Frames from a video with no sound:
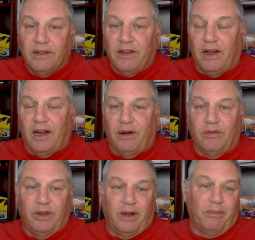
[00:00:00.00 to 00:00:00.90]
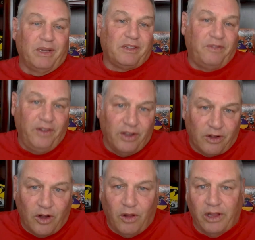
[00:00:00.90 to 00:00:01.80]
We had a missed field
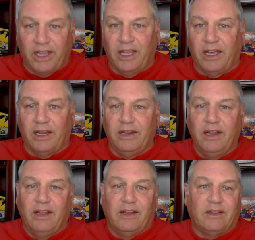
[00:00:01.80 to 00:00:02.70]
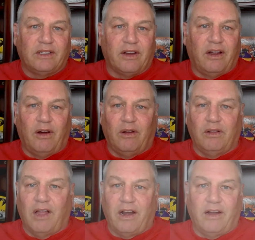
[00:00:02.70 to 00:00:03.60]
goal again. So a
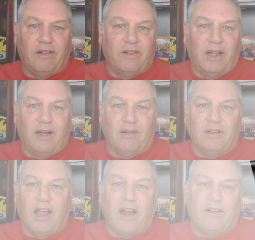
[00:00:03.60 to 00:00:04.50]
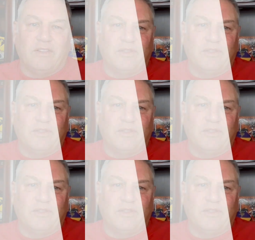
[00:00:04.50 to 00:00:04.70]
lot of